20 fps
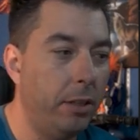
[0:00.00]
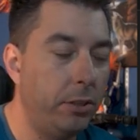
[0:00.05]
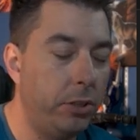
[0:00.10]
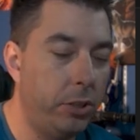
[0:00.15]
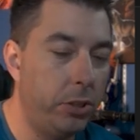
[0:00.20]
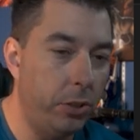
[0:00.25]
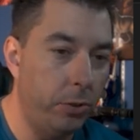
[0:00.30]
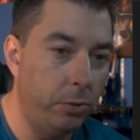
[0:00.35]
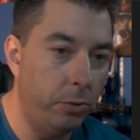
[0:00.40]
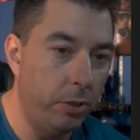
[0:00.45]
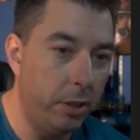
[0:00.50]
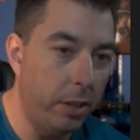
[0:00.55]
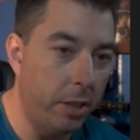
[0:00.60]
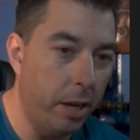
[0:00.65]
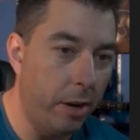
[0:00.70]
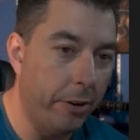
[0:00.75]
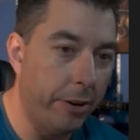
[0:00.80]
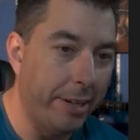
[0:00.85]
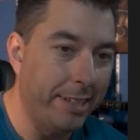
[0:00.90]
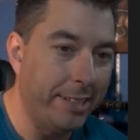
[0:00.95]
due to
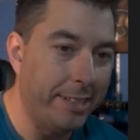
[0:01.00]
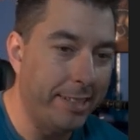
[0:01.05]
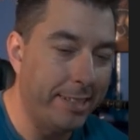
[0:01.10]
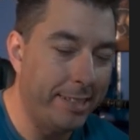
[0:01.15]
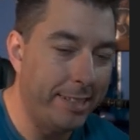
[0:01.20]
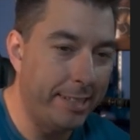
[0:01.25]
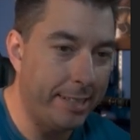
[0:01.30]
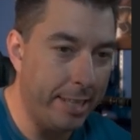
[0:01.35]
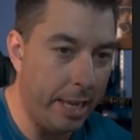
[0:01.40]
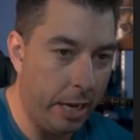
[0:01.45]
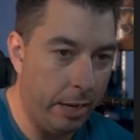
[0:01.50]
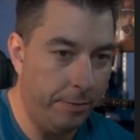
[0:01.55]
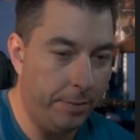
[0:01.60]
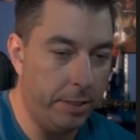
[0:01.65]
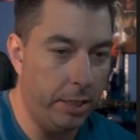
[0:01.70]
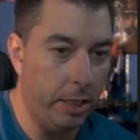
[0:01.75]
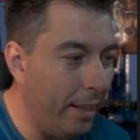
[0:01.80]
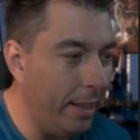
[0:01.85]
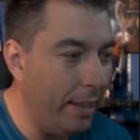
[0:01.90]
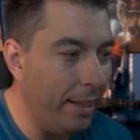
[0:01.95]
their
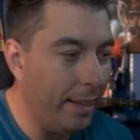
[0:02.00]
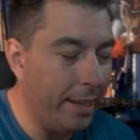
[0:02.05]
safety.